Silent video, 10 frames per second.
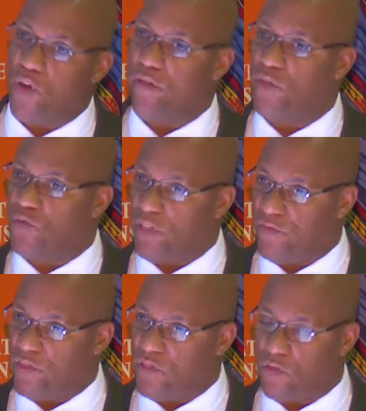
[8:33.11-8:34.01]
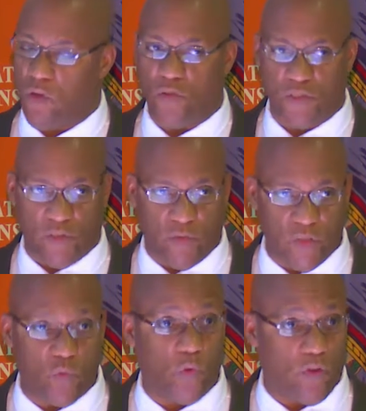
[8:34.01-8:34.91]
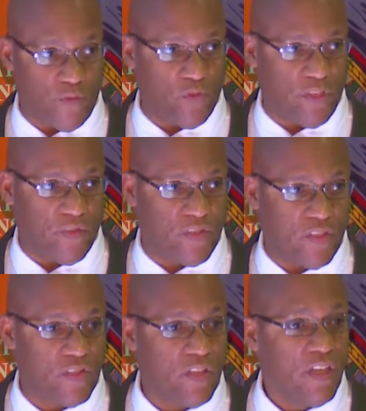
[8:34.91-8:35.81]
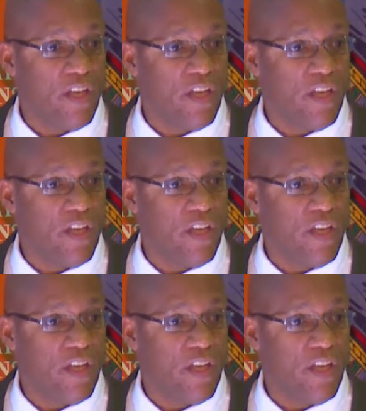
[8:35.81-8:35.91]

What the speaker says: of view differences, are also known as worldview differences,